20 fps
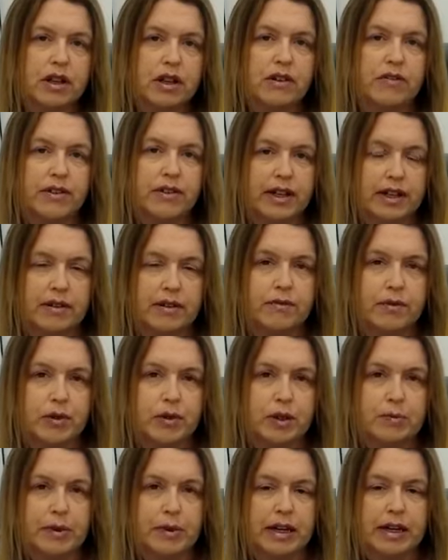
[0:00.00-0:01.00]
for that
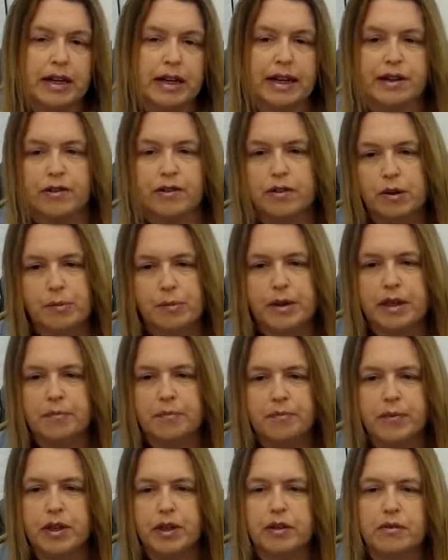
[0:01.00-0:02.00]
invoice being late, or it'd
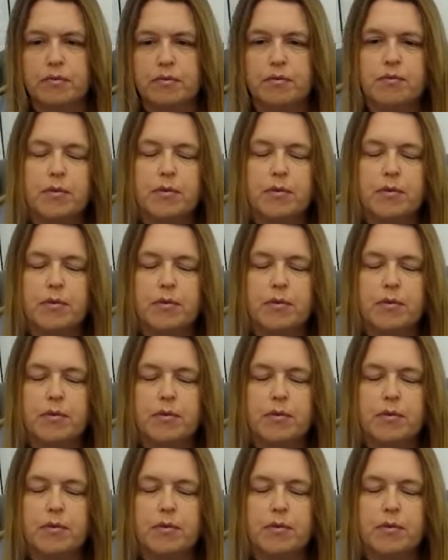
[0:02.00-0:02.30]
be, the